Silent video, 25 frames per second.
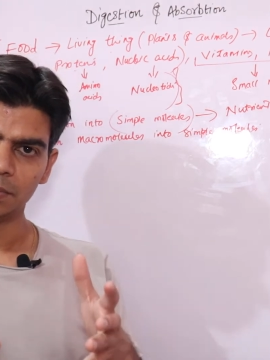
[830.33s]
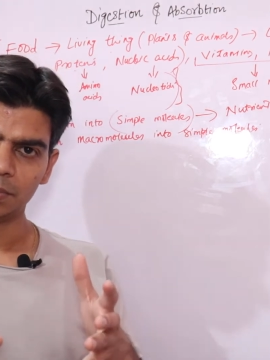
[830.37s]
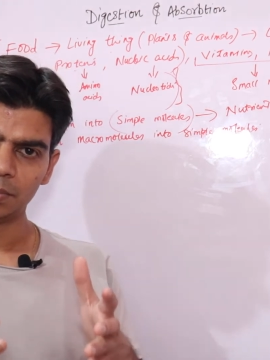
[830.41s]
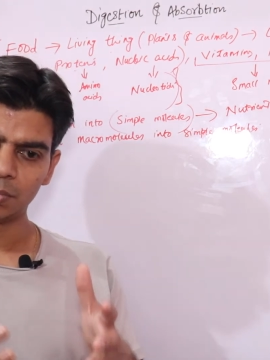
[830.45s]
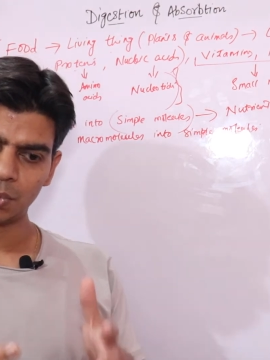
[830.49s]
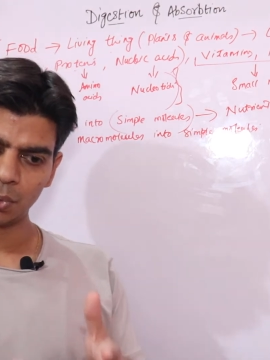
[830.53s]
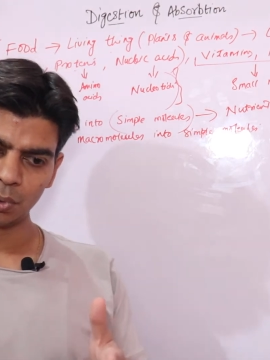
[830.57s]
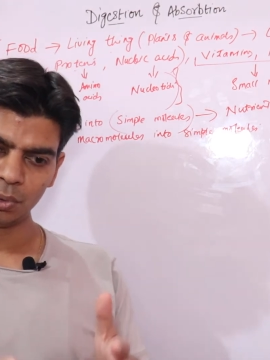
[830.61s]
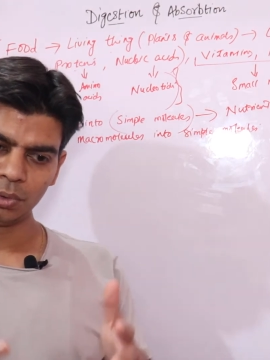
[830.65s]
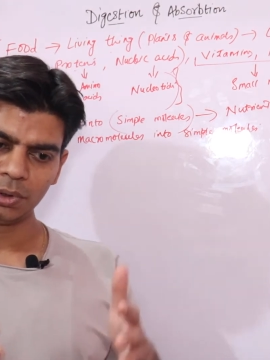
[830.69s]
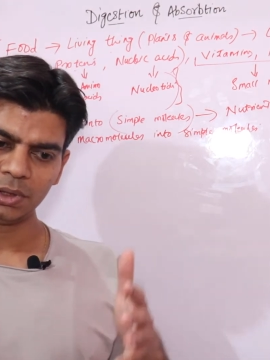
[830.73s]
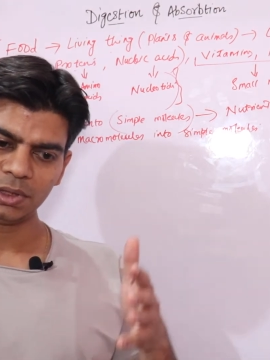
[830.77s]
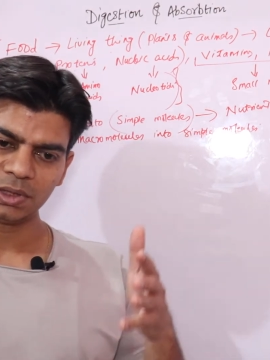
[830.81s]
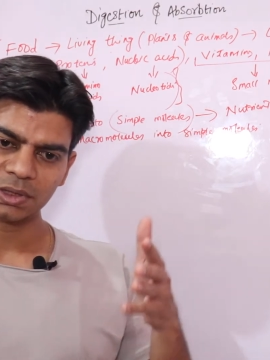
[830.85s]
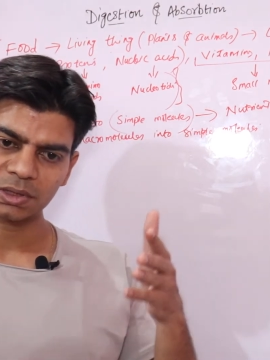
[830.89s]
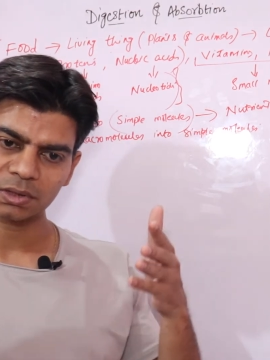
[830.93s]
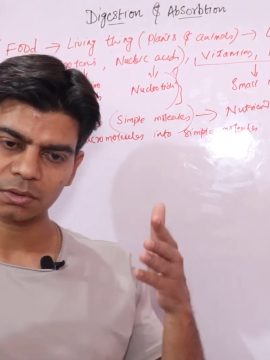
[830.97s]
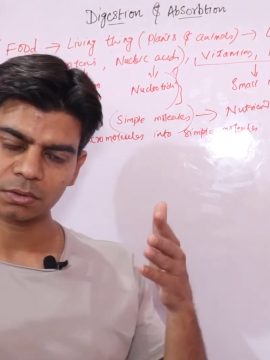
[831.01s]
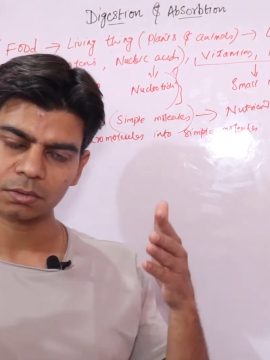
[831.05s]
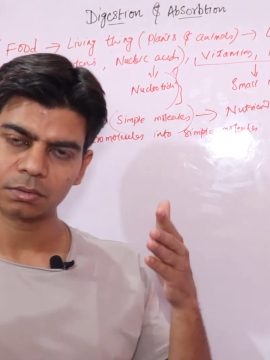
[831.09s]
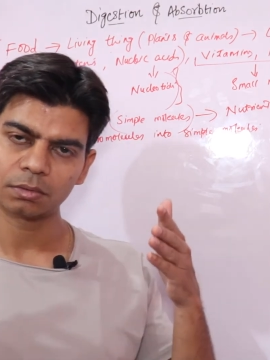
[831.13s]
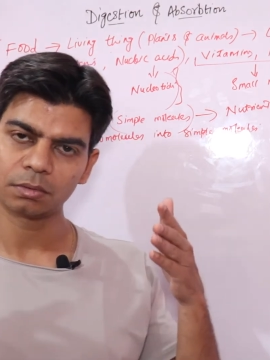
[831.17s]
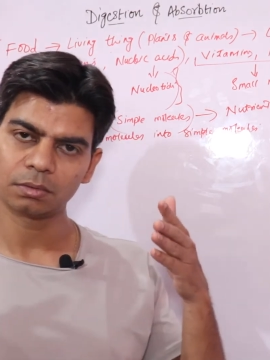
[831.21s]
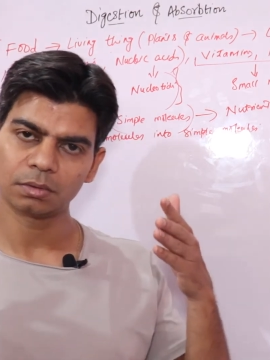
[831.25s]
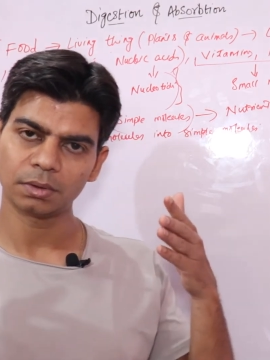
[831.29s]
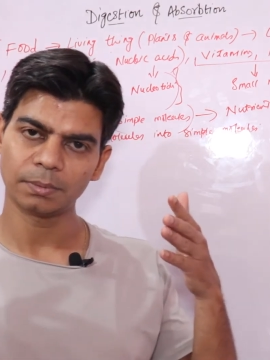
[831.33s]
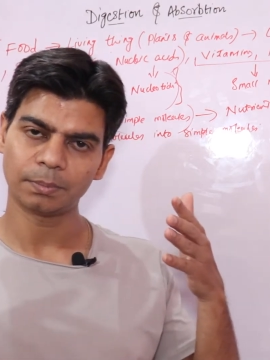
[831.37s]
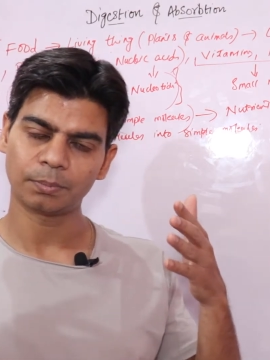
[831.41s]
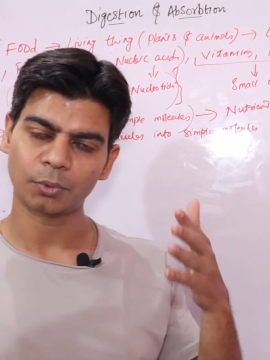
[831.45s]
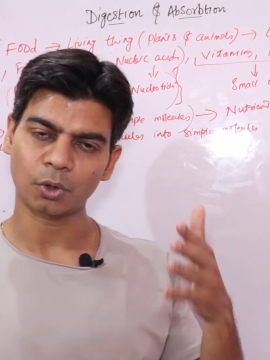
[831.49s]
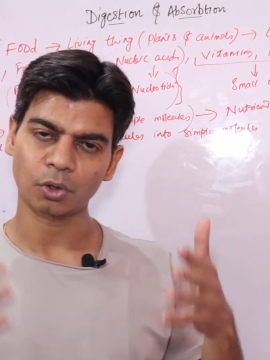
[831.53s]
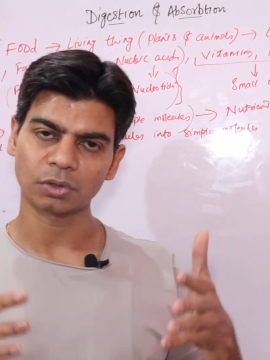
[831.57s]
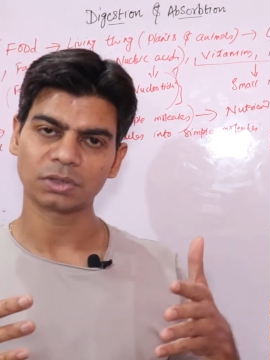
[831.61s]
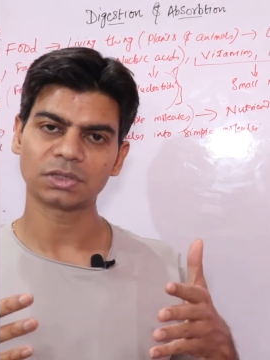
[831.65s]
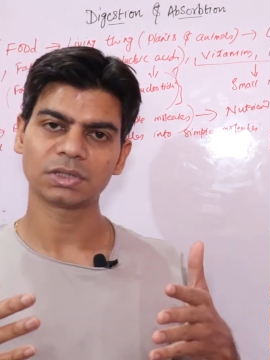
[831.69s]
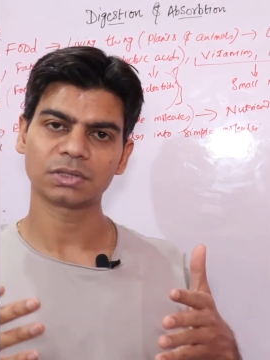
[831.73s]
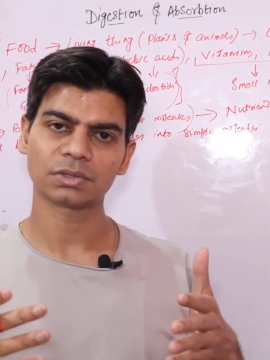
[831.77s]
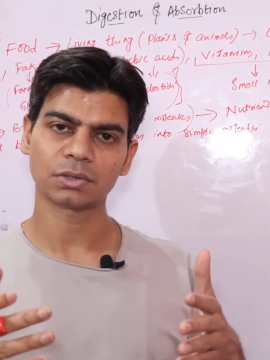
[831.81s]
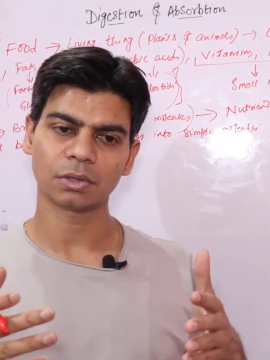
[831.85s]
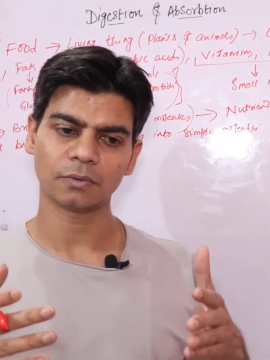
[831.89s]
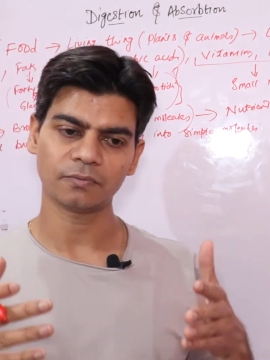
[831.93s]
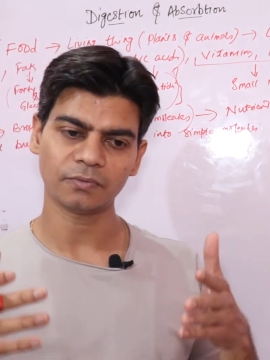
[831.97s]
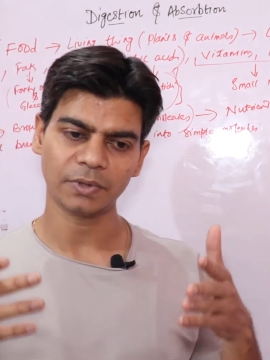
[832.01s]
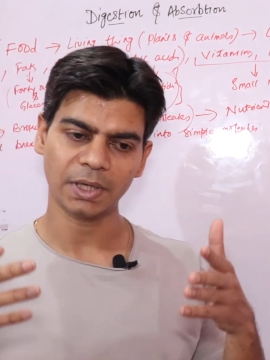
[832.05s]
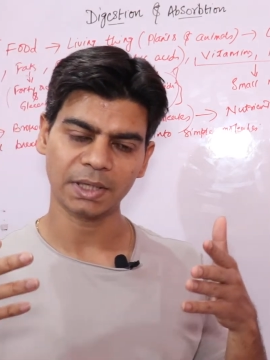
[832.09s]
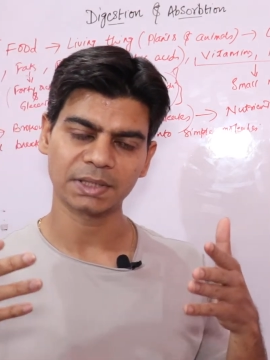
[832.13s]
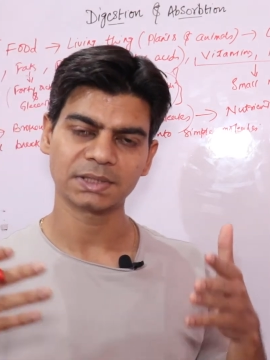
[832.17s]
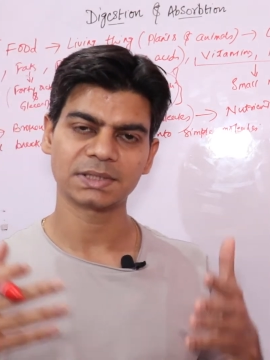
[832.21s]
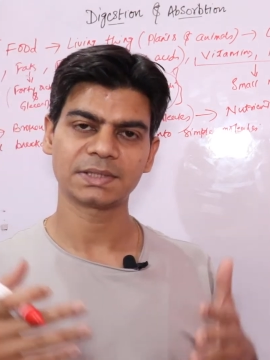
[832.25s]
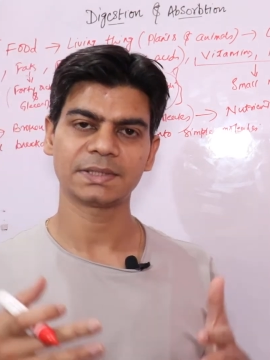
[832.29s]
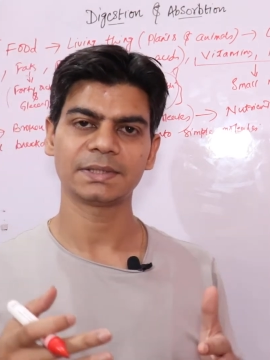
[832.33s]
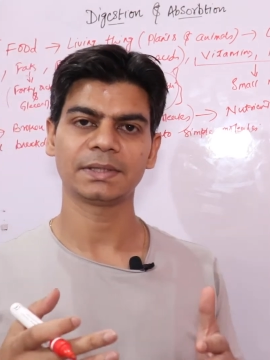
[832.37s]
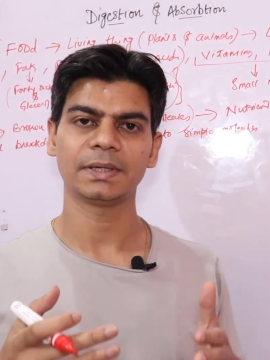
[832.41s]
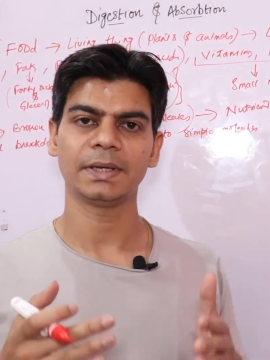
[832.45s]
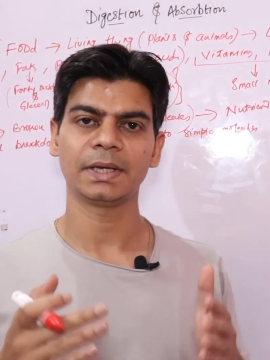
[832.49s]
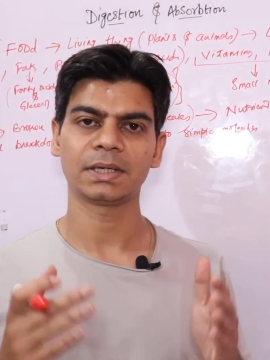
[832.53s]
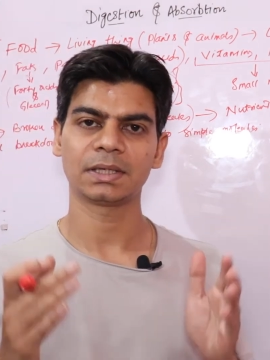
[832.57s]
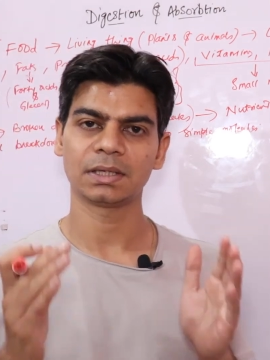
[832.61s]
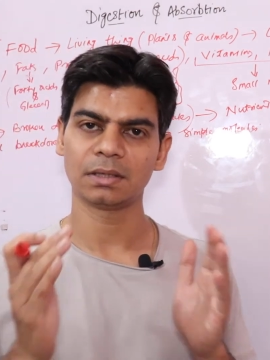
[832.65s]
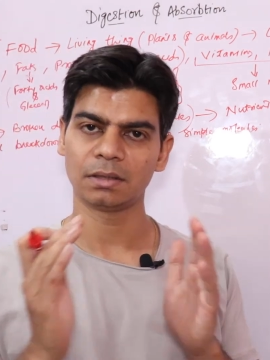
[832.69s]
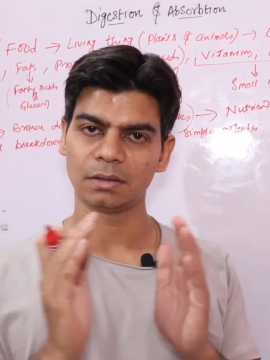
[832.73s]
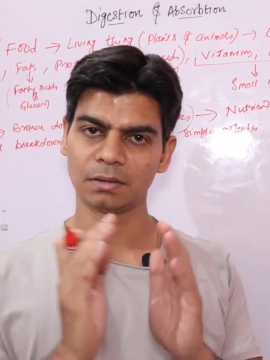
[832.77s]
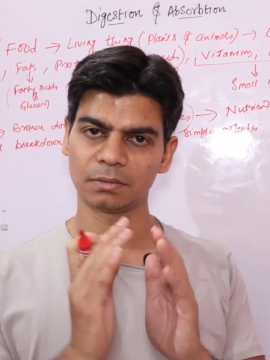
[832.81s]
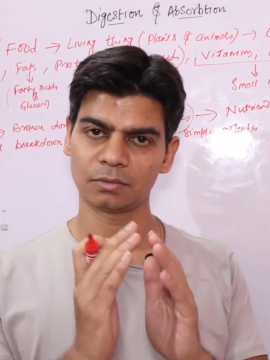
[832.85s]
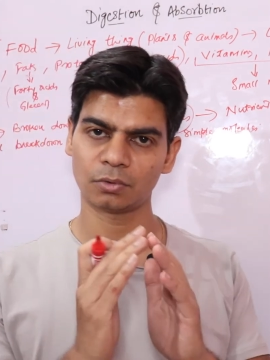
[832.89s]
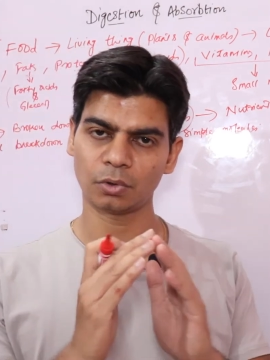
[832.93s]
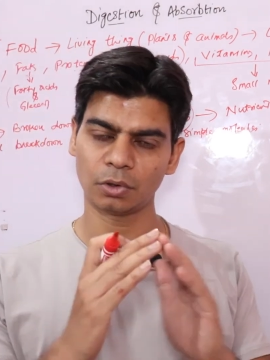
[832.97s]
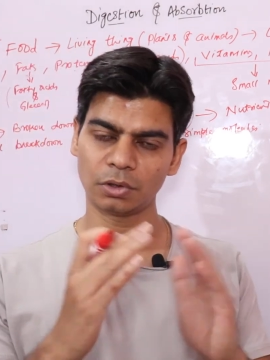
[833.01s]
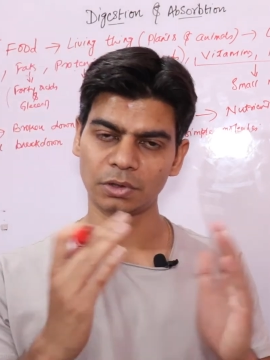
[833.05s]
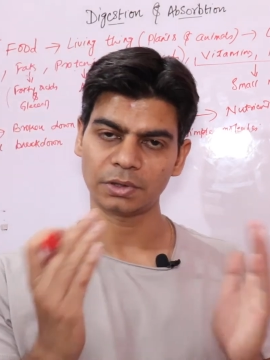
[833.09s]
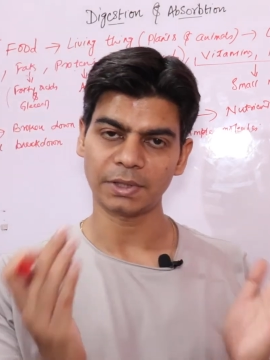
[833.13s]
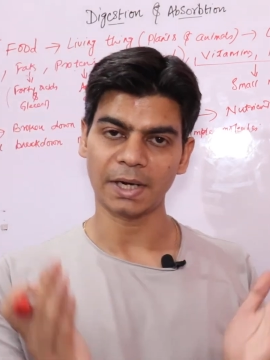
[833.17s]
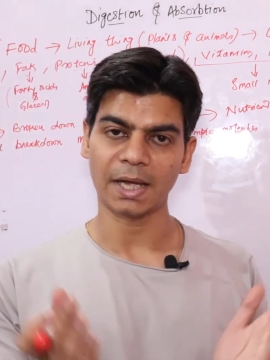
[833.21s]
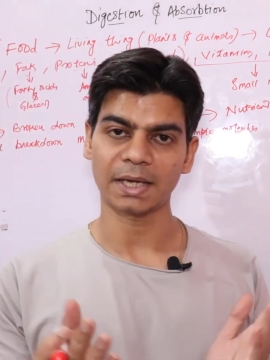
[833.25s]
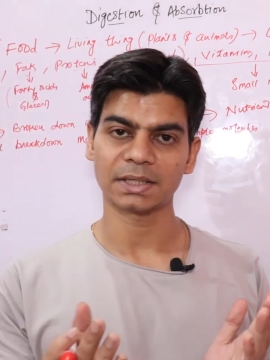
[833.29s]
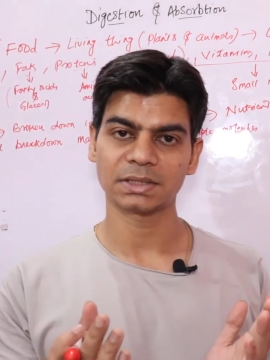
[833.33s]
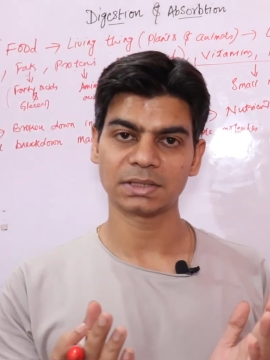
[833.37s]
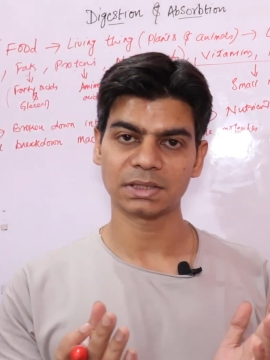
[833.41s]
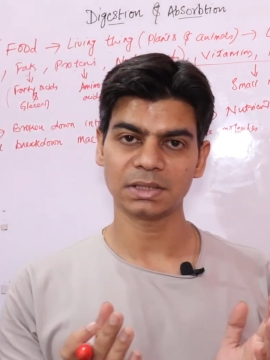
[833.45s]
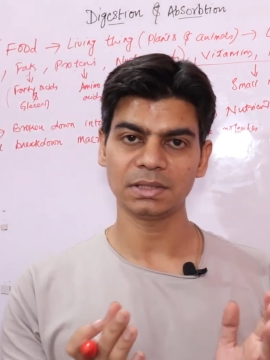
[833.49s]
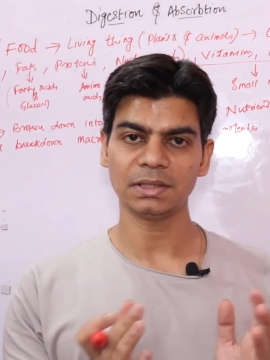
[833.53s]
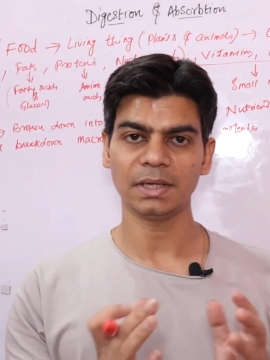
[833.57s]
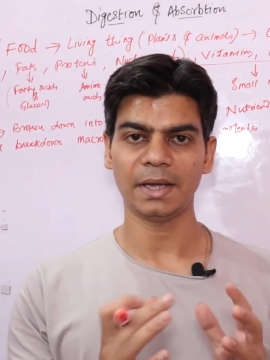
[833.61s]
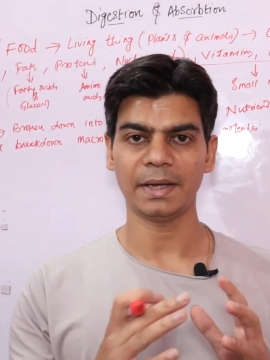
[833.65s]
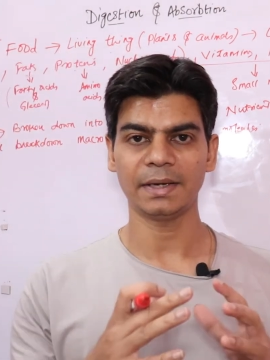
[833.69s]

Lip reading: through this process of contraction